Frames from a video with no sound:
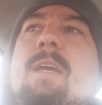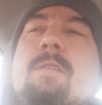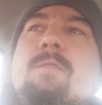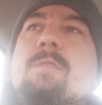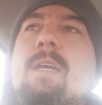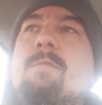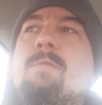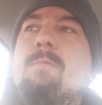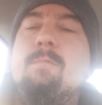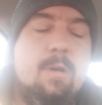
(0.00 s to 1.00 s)
You'll
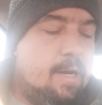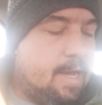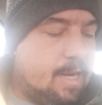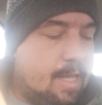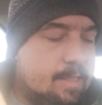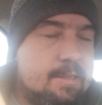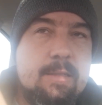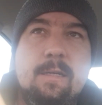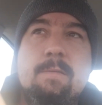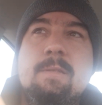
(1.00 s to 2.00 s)
never run out of that
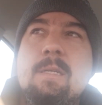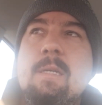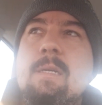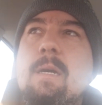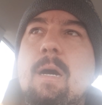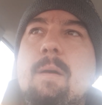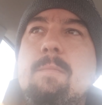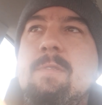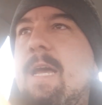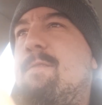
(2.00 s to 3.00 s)
stuff.
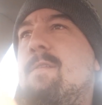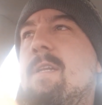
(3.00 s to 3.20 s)
Definitely